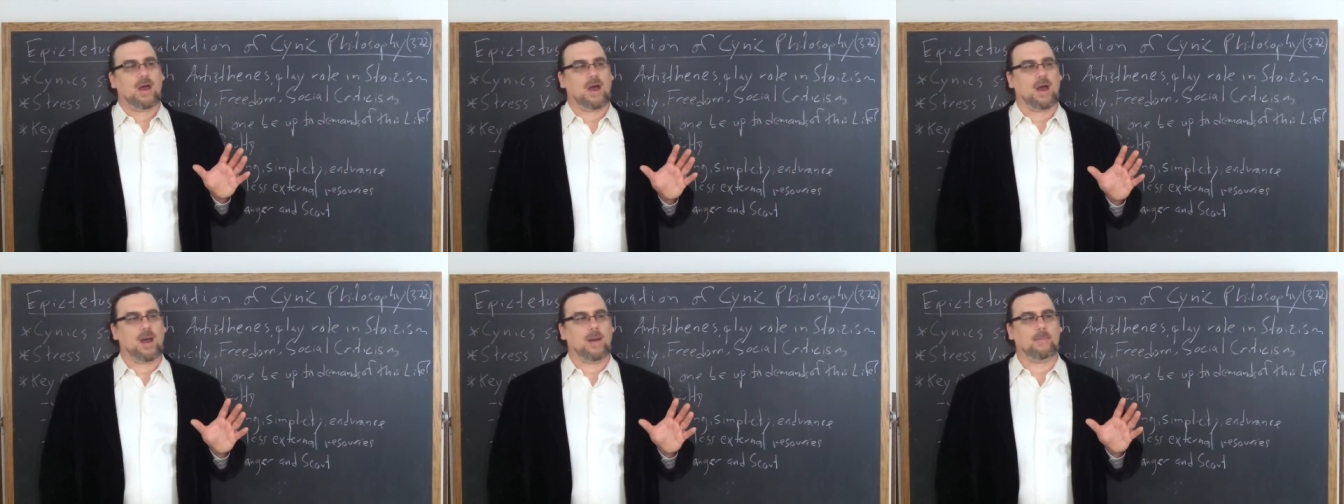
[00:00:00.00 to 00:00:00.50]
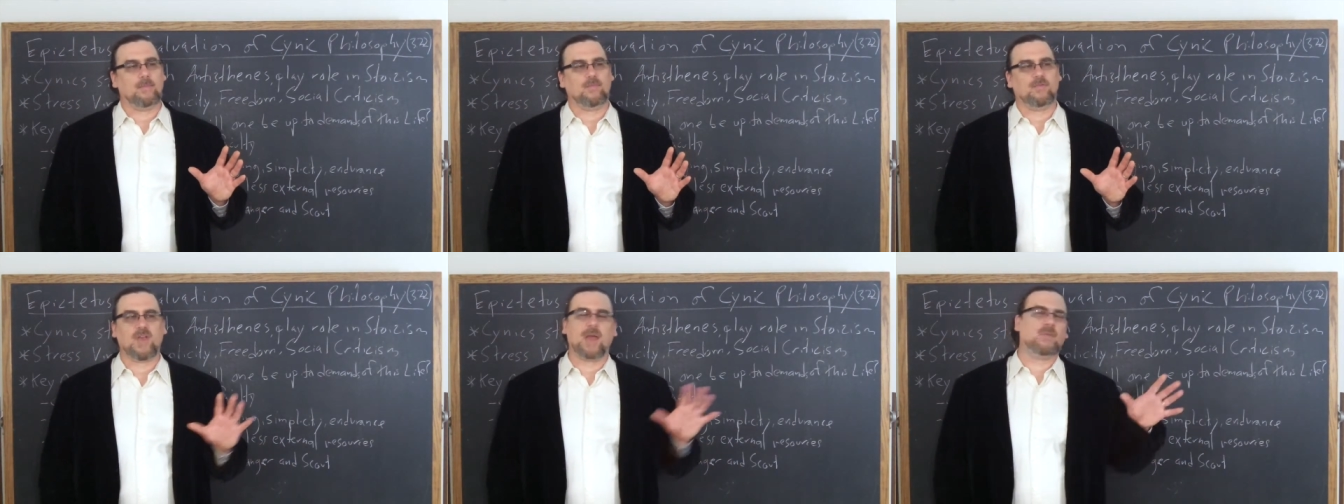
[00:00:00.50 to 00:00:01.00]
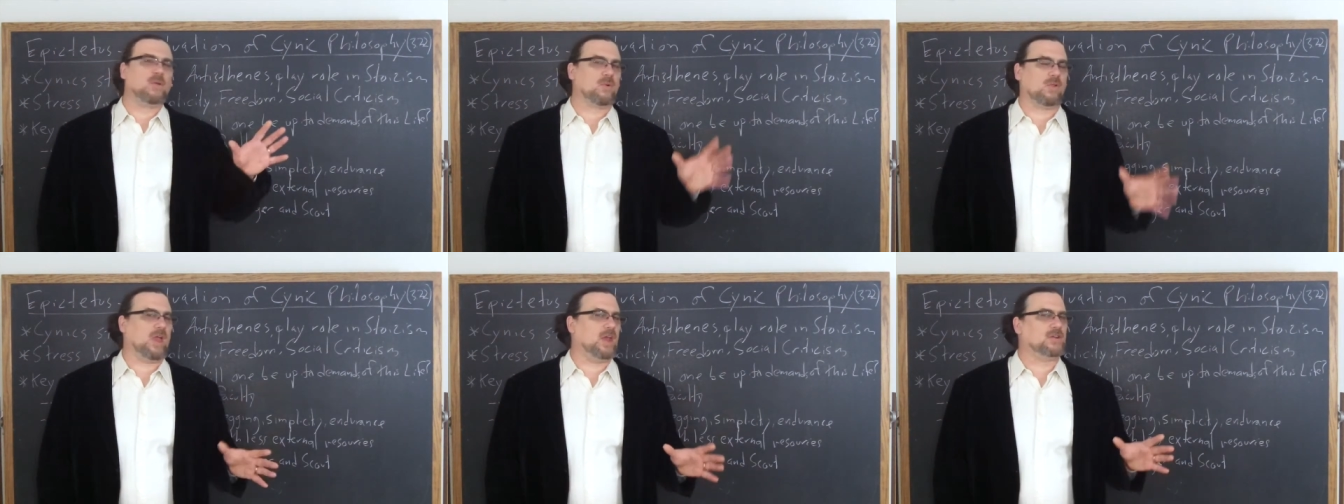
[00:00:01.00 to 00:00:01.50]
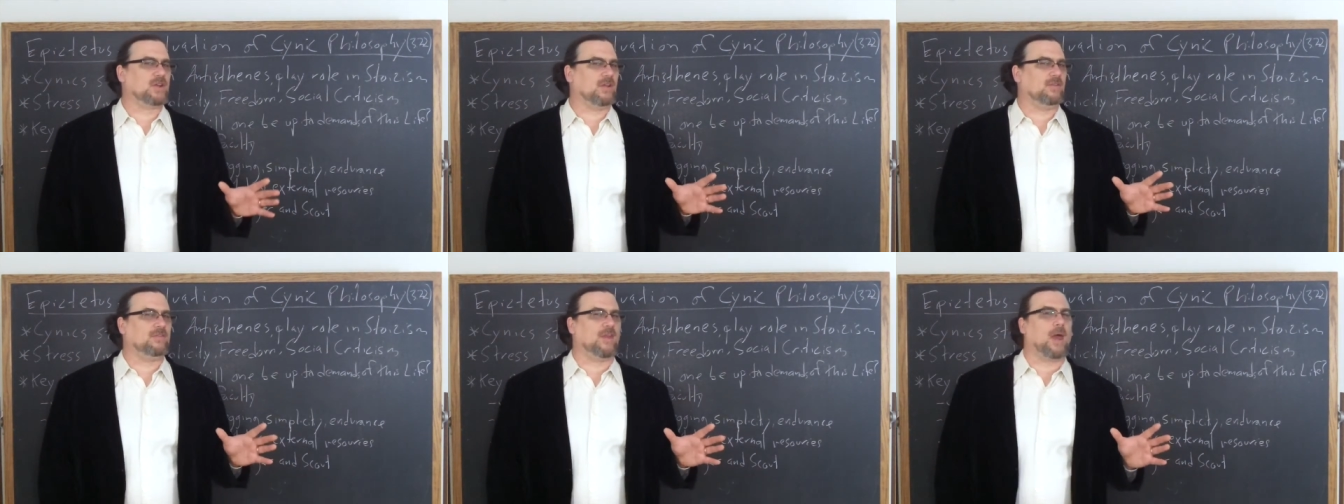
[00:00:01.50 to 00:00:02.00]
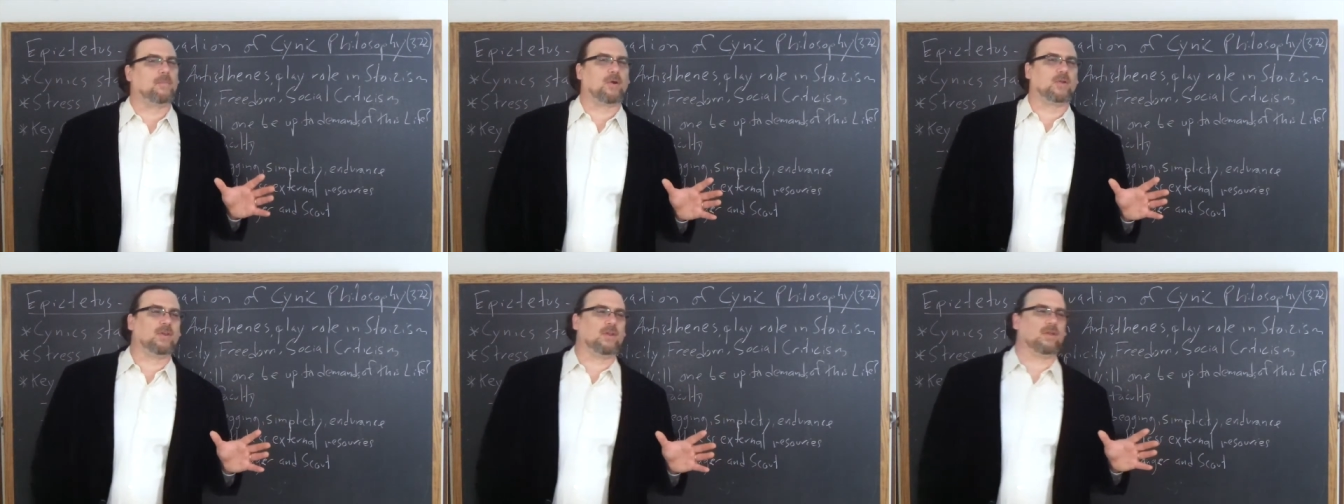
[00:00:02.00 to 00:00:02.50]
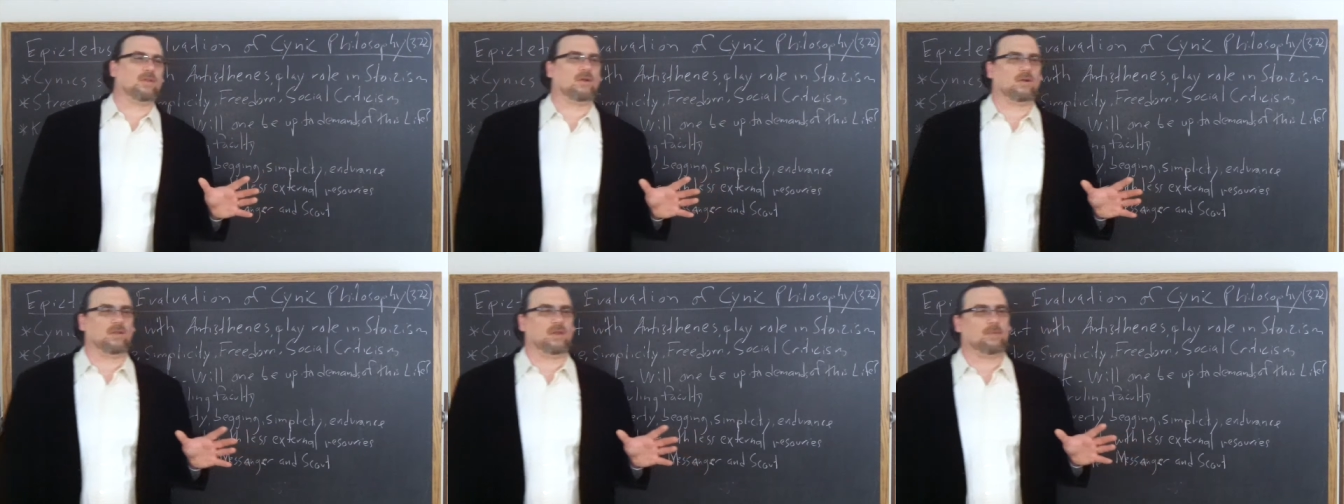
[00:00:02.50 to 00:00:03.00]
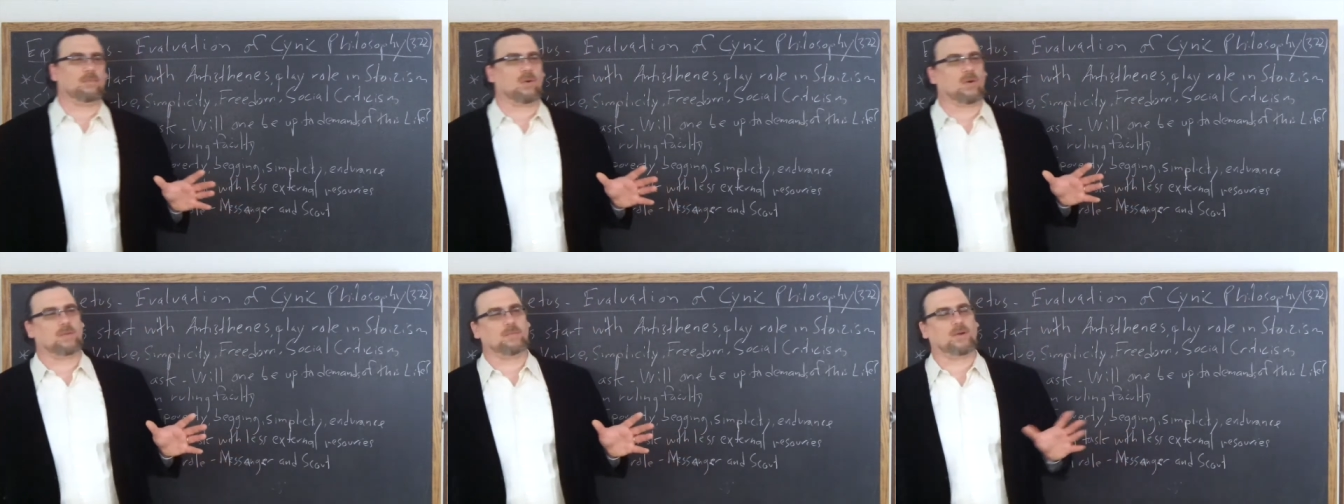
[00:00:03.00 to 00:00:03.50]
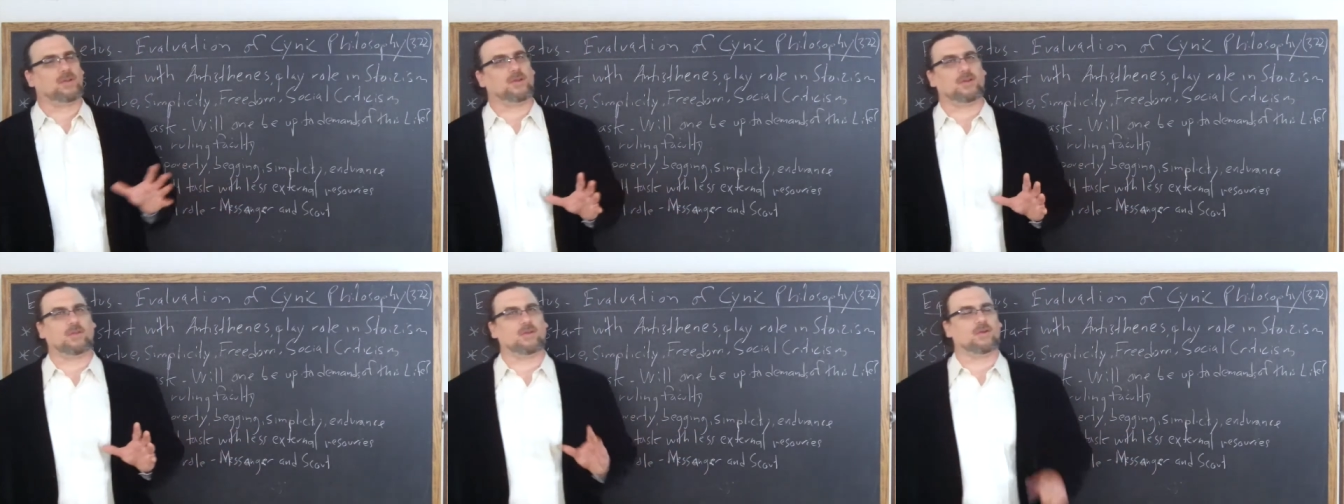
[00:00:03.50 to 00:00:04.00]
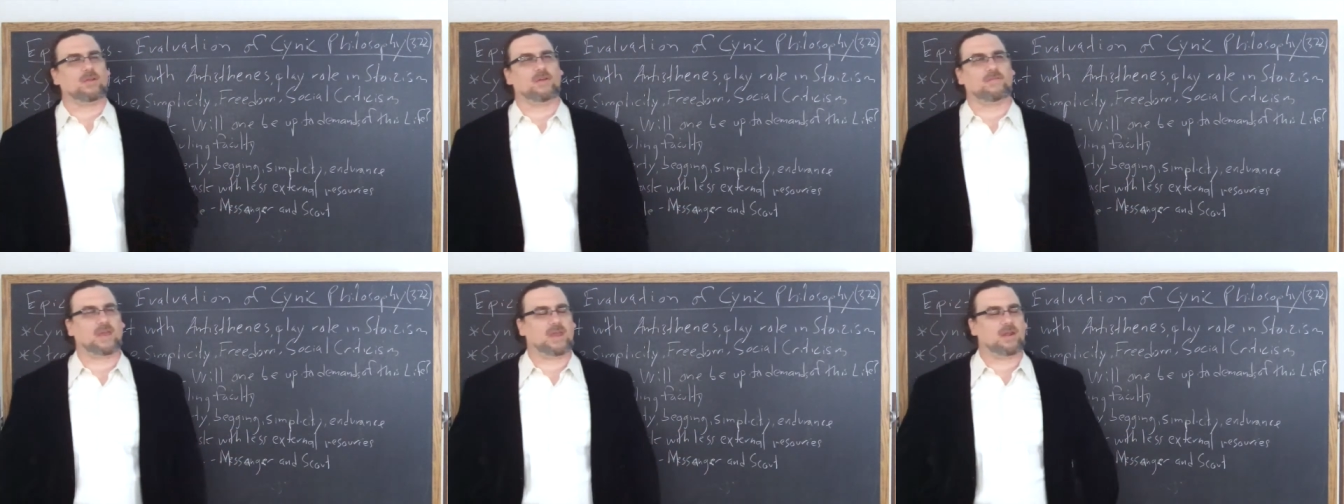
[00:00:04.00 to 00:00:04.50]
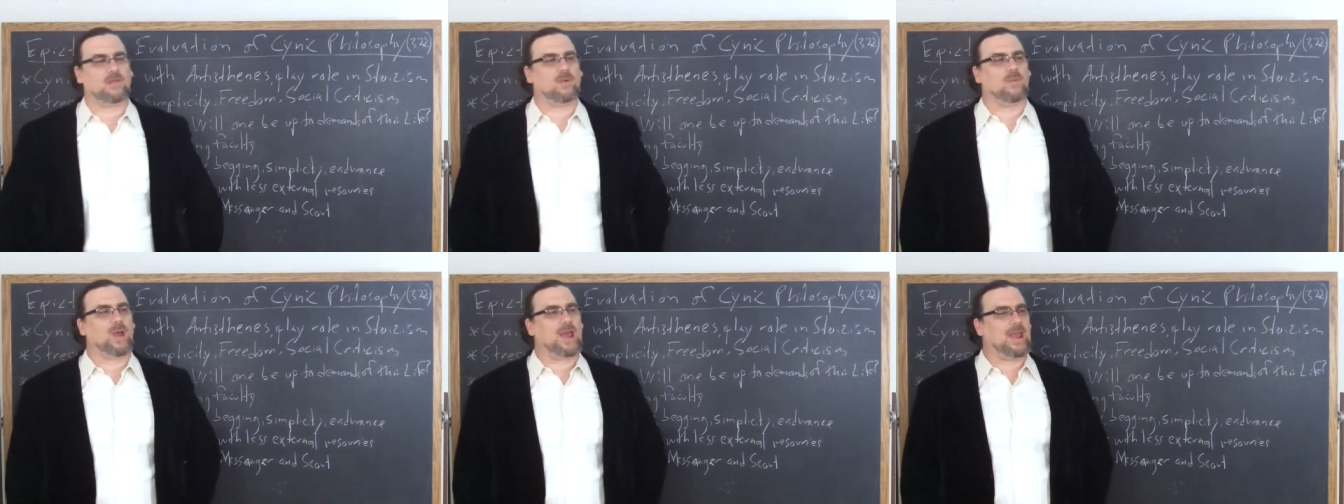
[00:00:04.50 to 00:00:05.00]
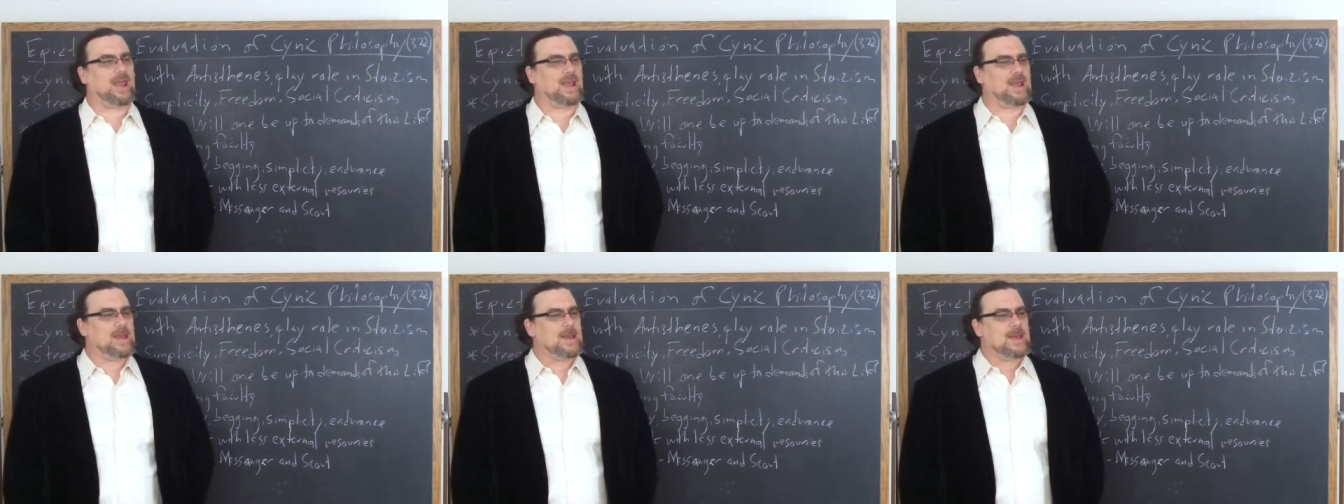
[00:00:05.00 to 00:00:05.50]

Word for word: Um, family relations, not particularly important, particularly if they get in the way.